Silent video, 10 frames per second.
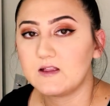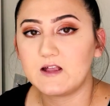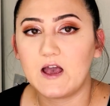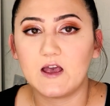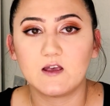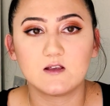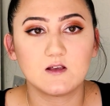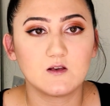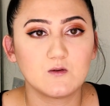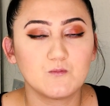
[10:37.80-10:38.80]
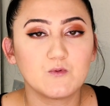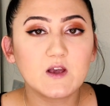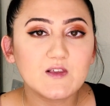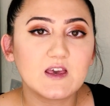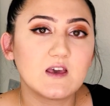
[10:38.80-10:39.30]
that
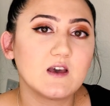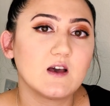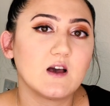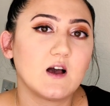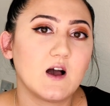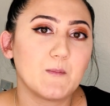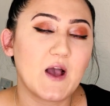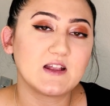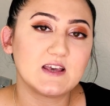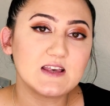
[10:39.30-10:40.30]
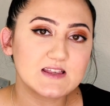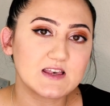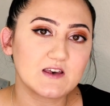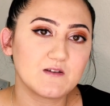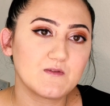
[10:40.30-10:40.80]
really
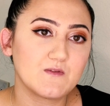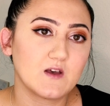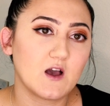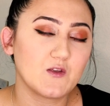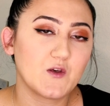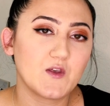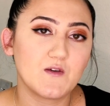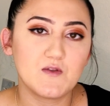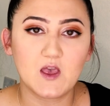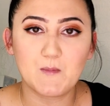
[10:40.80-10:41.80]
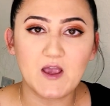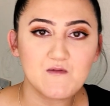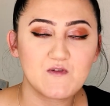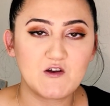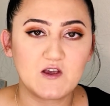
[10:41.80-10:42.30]
adhesive, although they
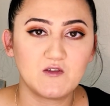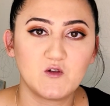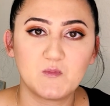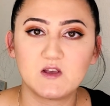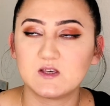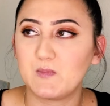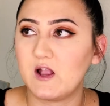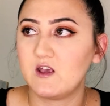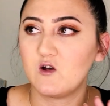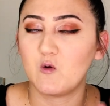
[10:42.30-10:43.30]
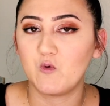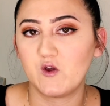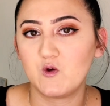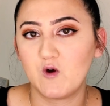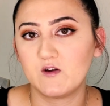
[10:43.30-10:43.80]
might vary a little bit depending on where
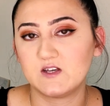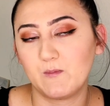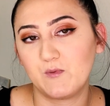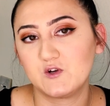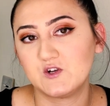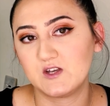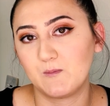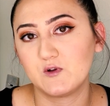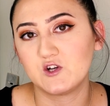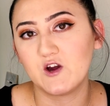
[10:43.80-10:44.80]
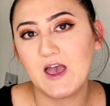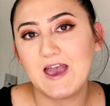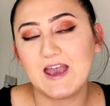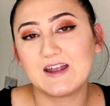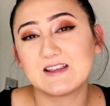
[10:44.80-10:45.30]
you are temperature to temperature,
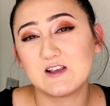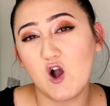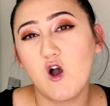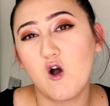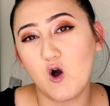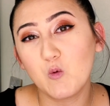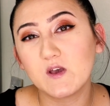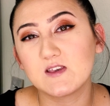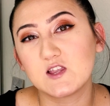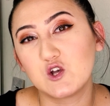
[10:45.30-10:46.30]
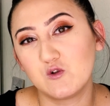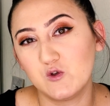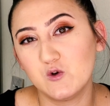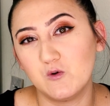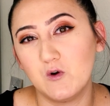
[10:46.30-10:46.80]
it's not always the
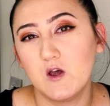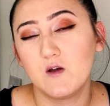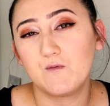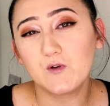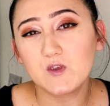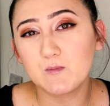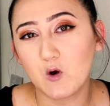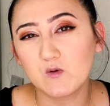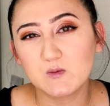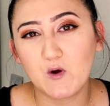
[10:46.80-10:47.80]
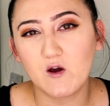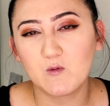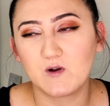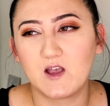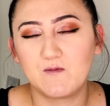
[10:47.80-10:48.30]
glue. For the most
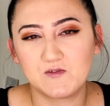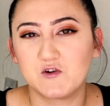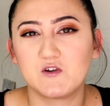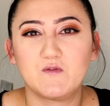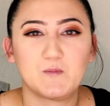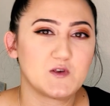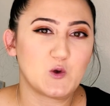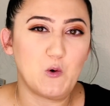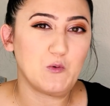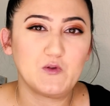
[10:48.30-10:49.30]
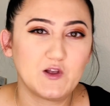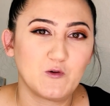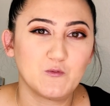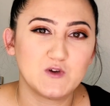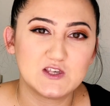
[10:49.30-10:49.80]
part, what I've learned from this whole
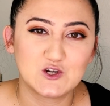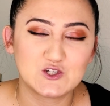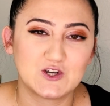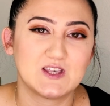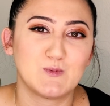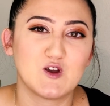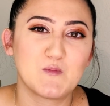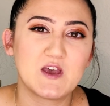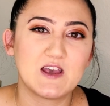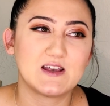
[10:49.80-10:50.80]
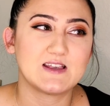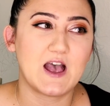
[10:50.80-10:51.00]
little research experiment is